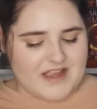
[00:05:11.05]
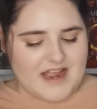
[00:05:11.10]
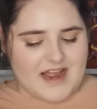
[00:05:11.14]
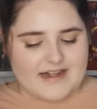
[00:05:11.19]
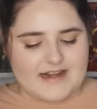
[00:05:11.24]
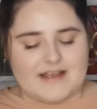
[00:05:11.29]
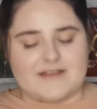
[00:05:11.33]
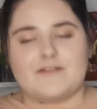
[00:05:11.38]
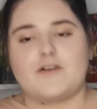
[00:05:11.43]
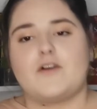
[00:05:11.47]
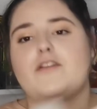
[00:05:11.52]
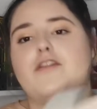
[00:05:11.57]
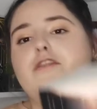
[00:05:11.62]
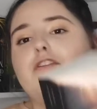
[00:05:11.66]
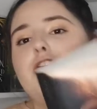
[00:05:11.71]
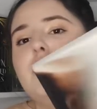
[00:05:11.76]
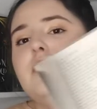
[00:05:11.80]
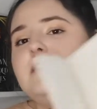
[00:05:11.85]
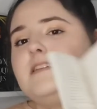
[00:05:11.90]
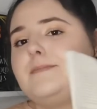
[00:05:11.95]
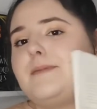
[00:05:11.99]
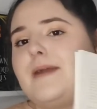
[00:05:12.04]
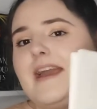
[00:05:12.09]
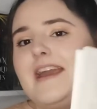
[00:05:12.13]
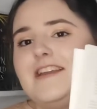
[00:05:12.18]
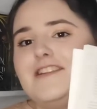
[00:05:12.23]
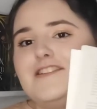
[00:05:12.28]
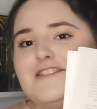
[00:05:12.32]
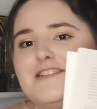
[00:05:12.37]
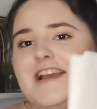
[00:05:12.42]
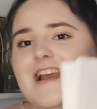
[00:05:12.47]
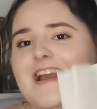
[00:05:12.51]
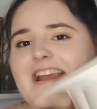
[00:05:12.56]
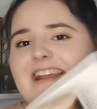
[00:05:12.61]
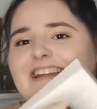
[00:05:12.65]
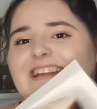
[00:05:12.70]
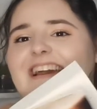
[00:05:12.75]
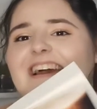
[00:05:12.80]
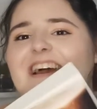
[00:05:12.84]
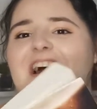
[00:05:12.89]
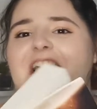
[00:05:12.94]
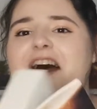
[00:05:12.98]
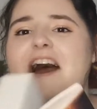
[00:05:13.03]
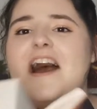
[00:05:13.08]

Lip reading: And I got 30 pages in.